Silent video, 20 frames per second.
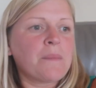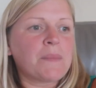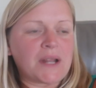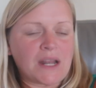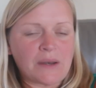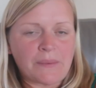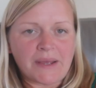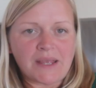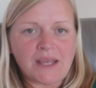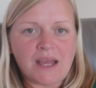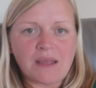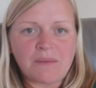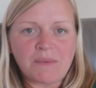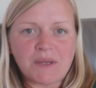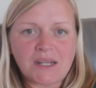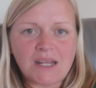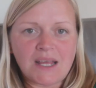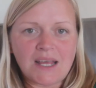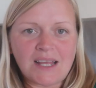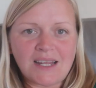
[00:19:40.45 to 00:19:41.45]
But anyway, I'm
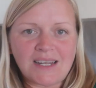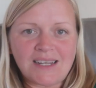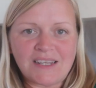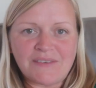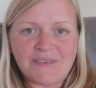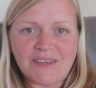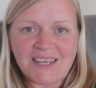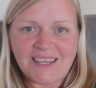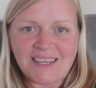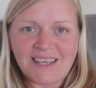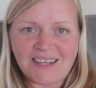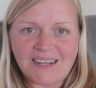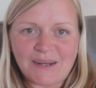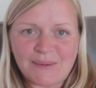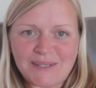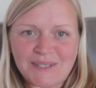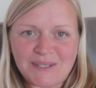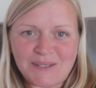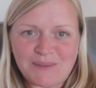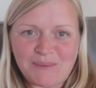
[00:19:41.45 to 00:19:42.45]
going to leave it here, and
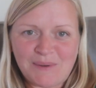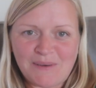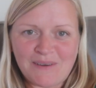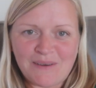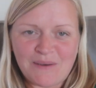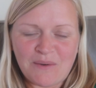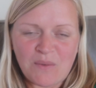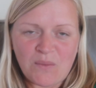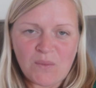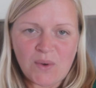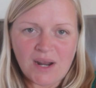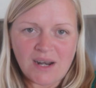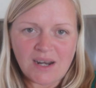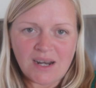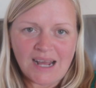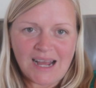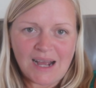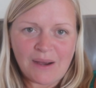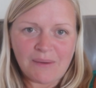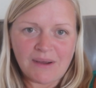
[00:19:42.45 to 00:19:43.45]
I will see you tomorrow
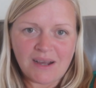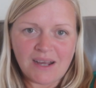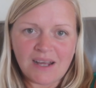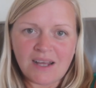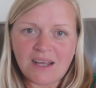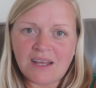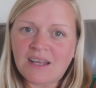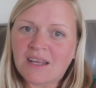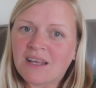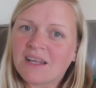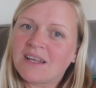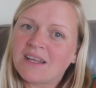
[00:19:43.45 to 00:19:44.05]
when our